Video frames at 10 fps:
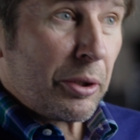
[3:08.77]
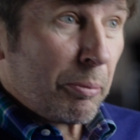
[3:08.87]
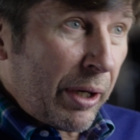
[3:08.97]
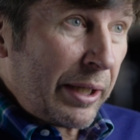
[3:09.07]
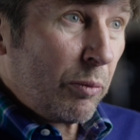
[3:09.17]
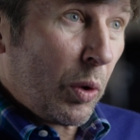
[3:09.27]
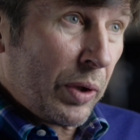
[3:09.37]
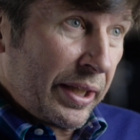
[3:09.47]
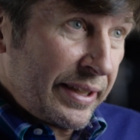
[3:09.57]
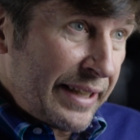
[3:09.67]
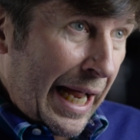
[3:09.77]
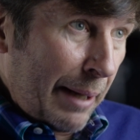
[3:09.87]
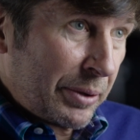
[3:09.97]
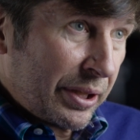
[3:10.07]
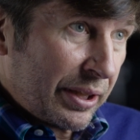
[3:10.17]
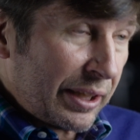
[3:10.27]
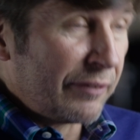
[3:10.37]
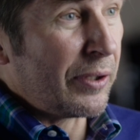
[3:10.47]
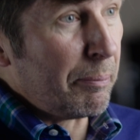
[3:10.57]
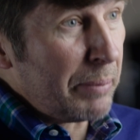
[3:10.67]
your brain won't adapt
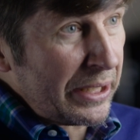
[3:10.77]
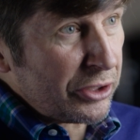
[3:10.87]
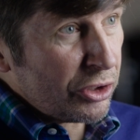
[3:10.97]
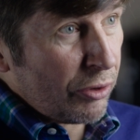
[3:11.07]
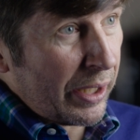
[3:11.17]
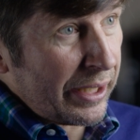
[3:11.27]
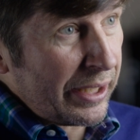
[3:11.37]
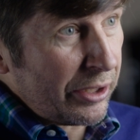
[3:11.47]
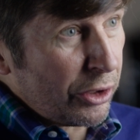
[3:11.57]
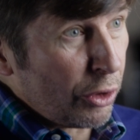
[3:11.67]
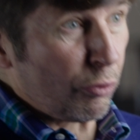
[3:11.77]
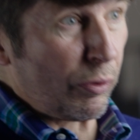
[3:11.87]
if the beats try to get your